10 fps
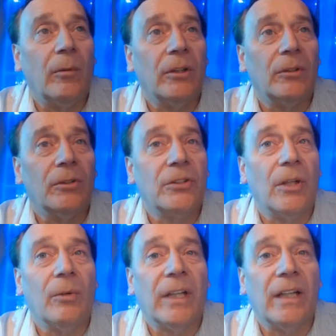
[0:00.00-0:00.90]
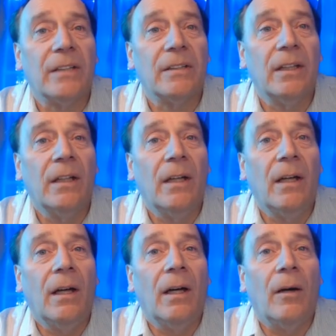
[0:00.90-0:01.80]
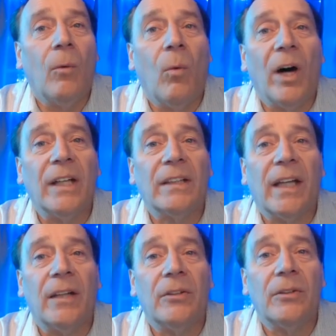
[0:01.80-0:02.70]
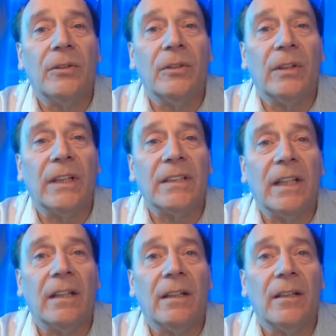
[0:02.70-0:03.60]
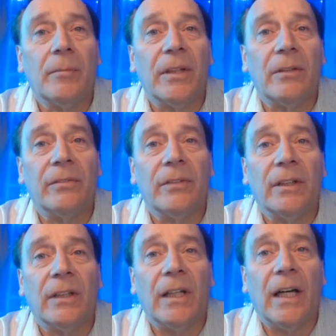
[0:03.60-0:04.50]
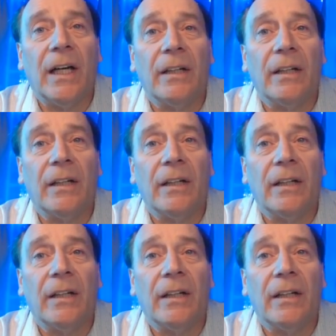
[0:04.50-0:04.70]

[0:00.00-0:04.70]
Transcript: I wanted to showcase what it can do. Let's get a little bit of uh,